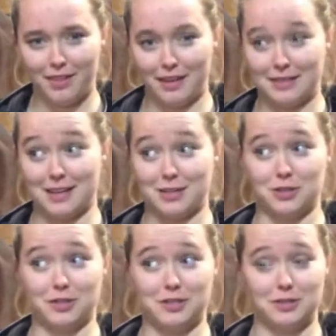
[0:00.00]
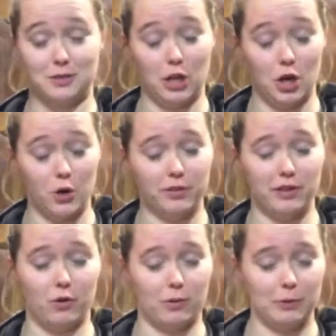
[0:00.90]
That's actually slow.
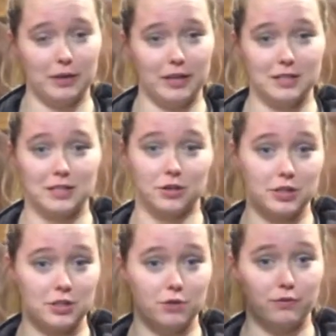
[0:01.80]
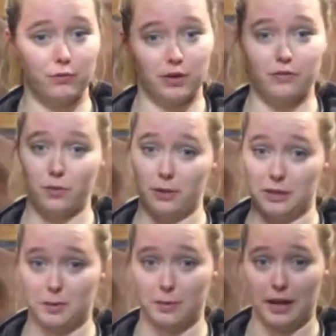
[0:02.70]
The normal is 32 to 44
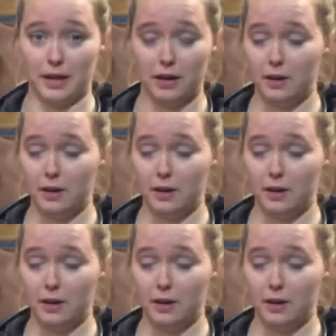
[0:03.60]
beats per minute.